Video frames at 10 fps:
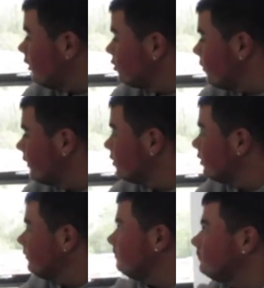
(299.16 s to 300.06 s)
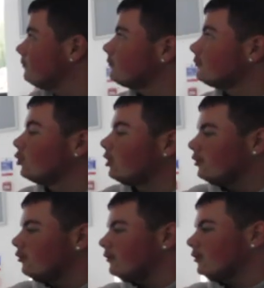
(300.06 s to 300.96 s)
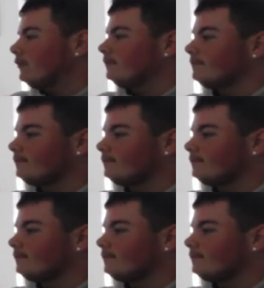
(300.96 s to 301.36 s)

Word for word: Oh, Inspector. What can I do